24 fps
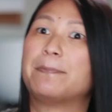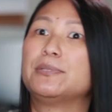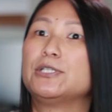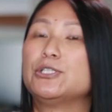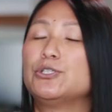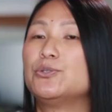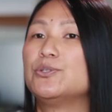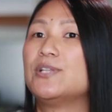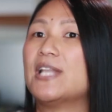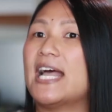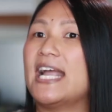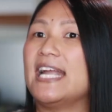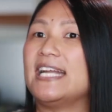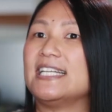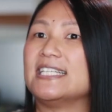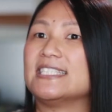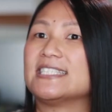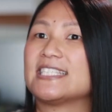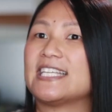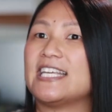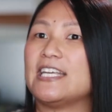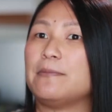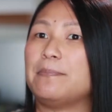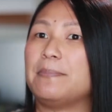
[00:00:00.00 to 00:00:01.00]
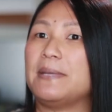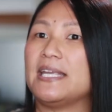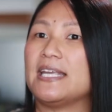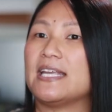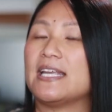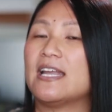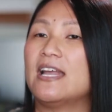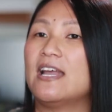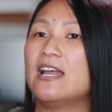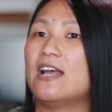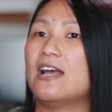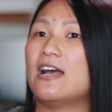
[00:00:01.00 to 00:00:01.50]
blue light is
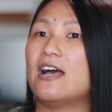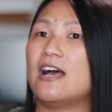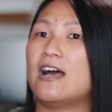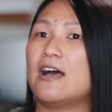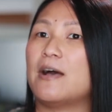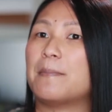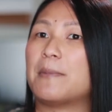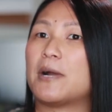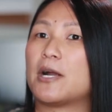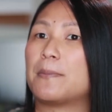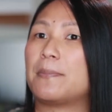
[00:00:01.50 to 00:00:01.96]
keeping um,